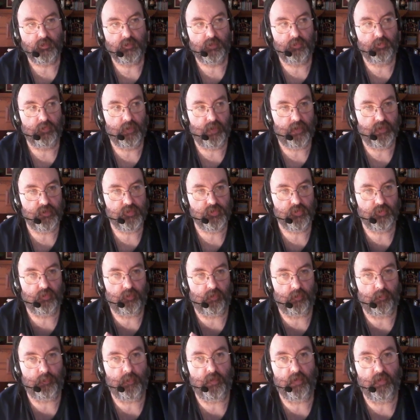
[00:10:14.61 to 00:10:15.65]
you guys are,
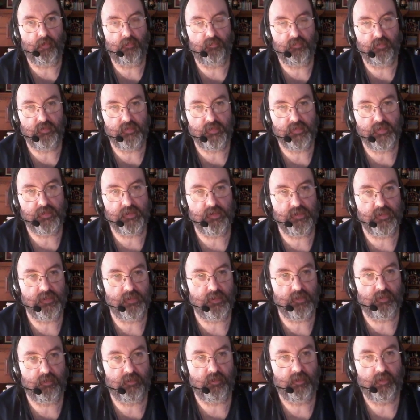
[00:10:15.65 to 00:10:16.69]
are part of this. This
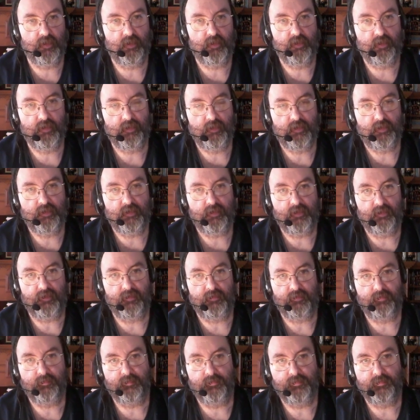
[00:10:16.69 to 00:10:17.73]
is a
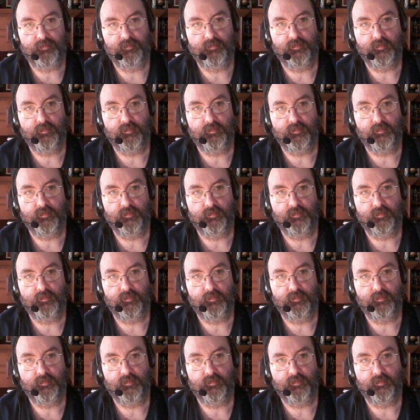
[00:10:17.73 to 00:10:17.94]
um,